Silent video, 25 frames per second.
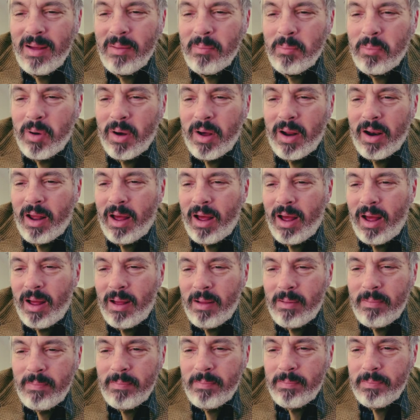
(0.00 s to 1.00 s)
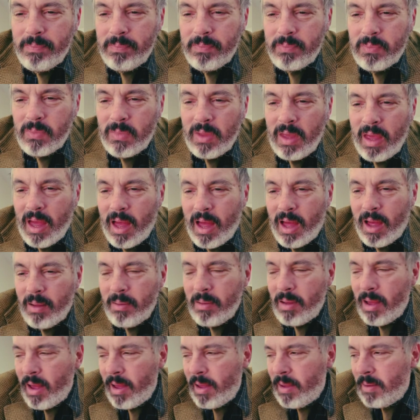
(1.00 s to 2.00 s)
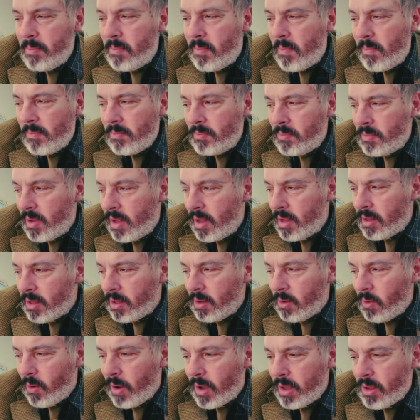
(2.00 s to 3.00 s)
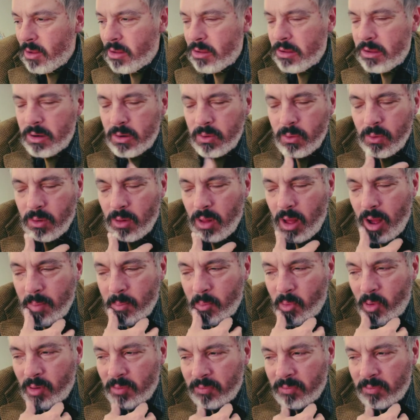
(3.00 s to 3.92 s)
But, yeah, I used to do a lot more